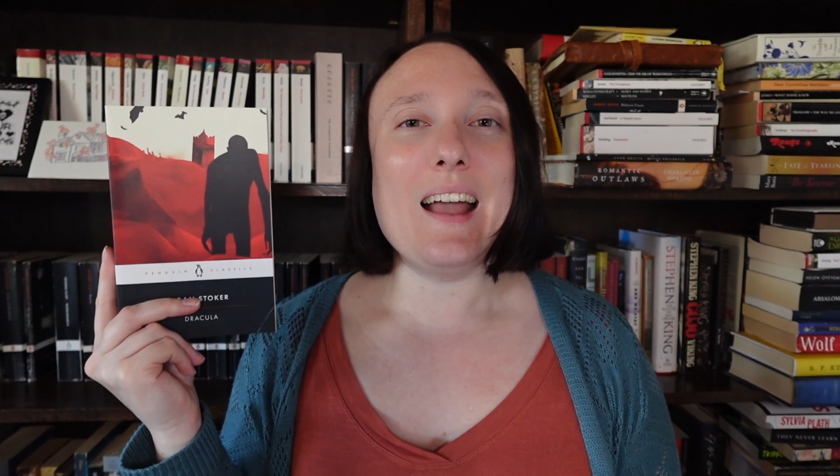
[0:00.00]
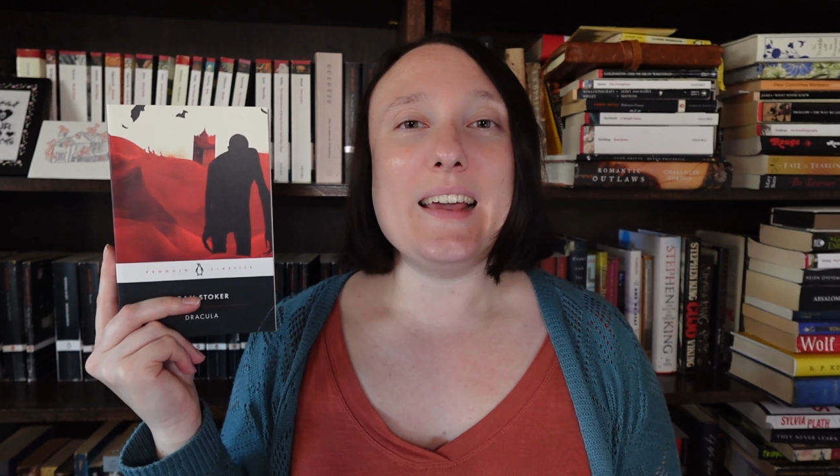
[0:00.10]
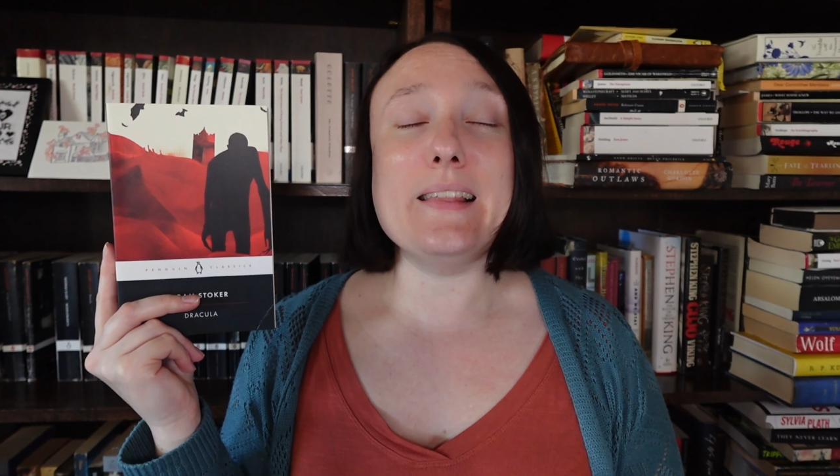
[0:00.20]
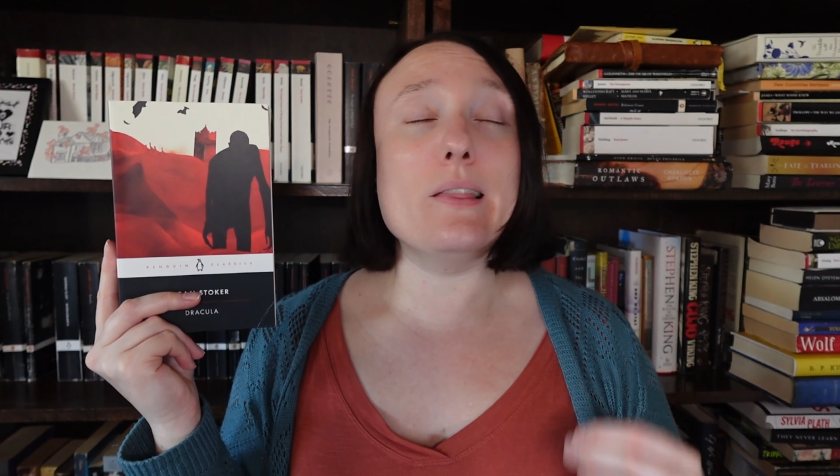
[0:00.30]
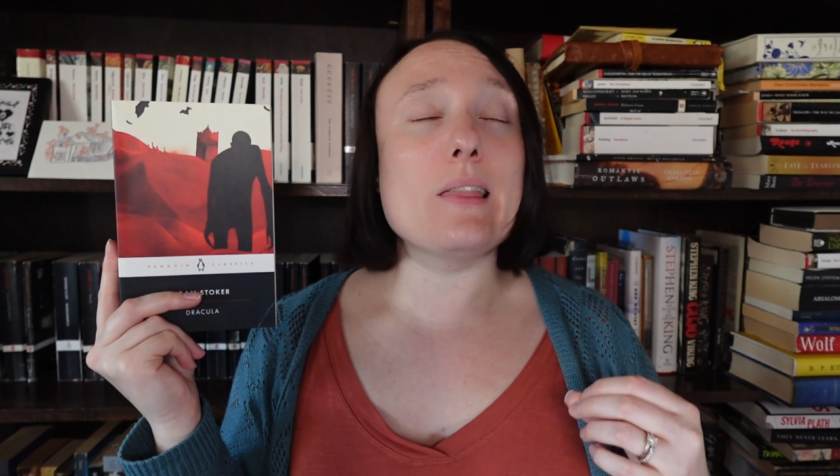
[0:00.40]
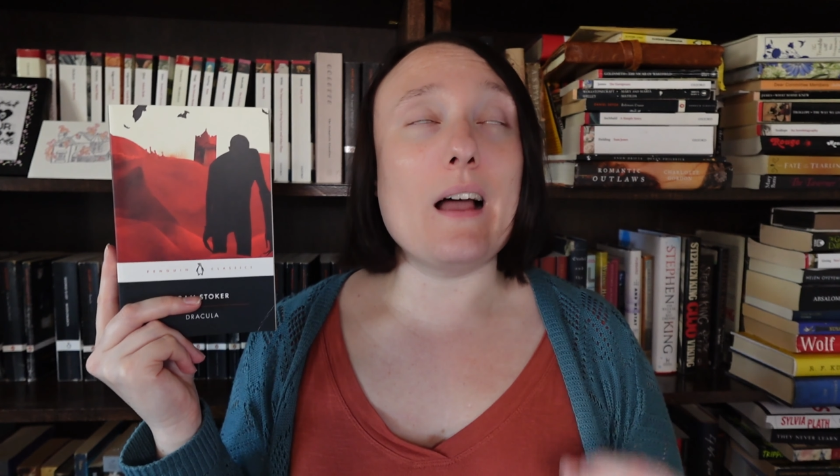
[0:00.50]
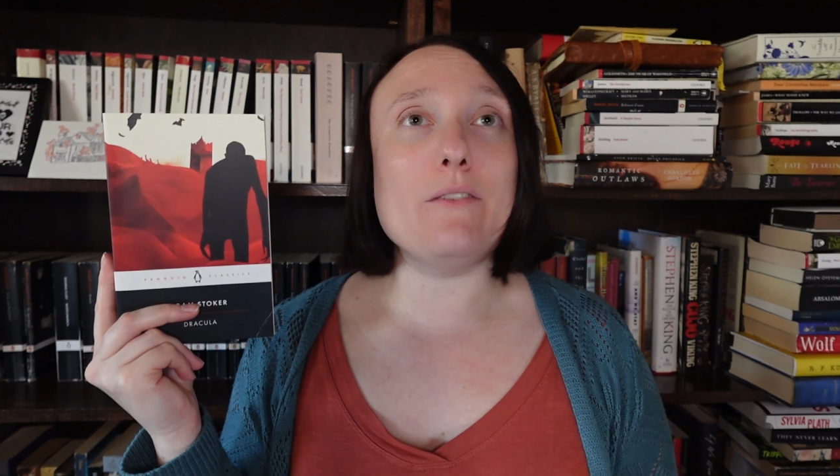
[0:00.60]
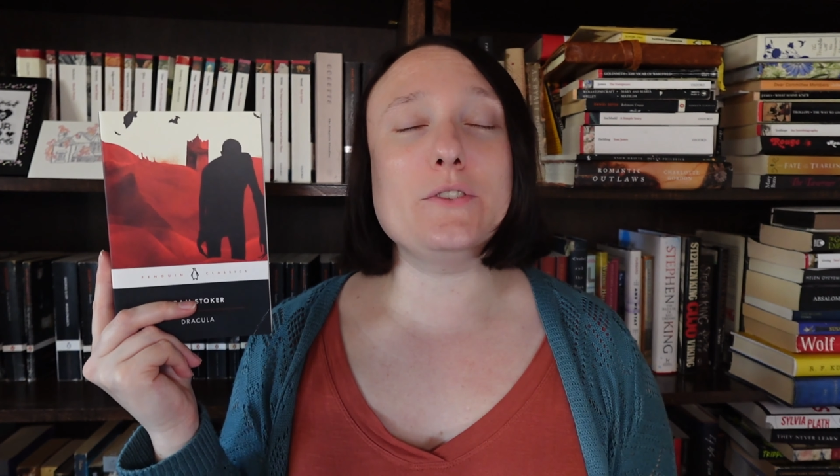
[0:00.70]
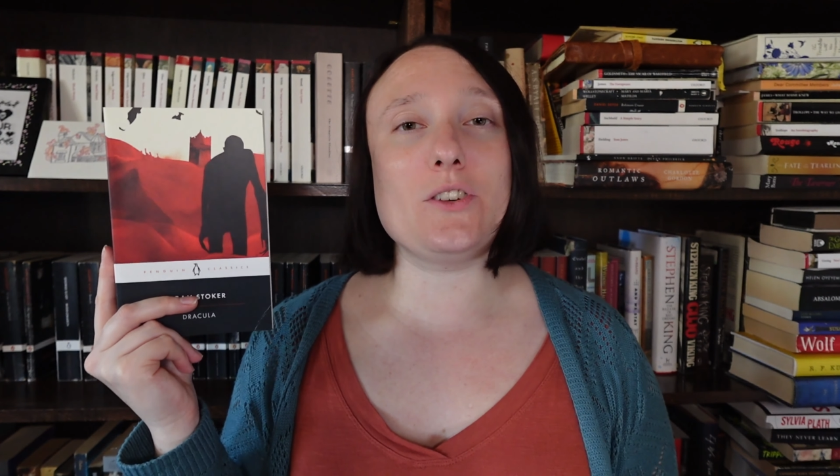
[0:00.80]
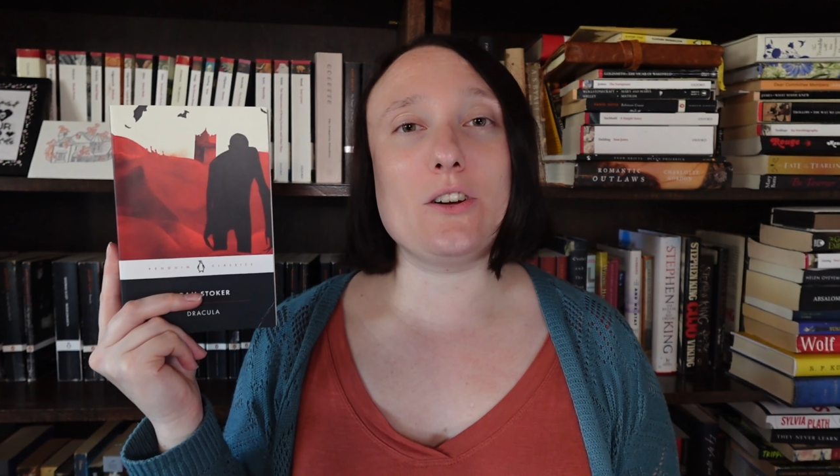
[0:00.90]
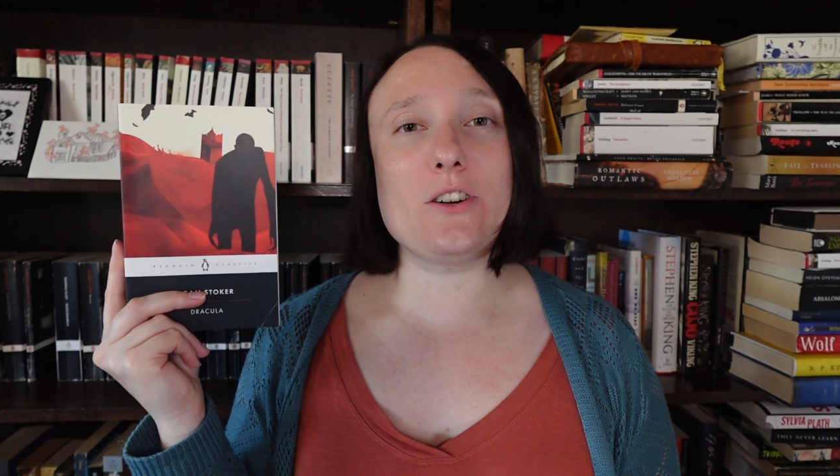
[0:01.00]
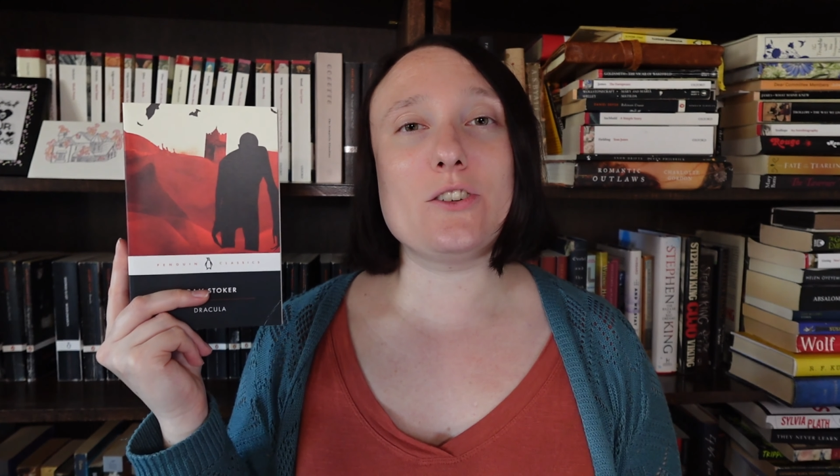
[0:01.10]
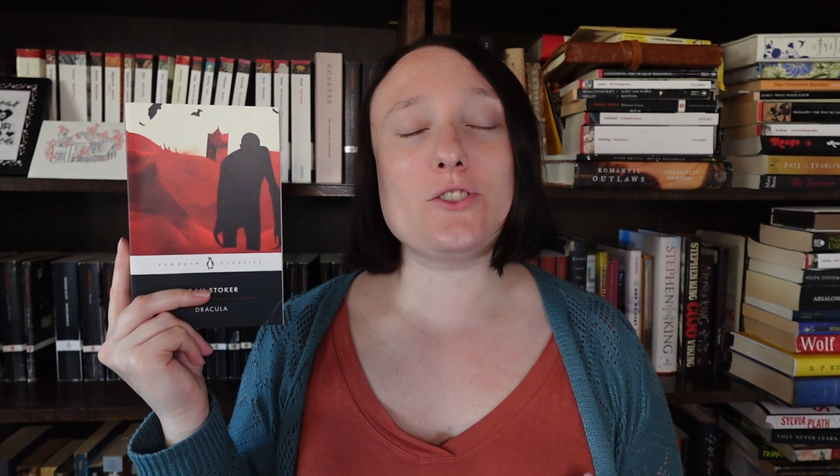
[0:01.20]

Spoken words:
He loves her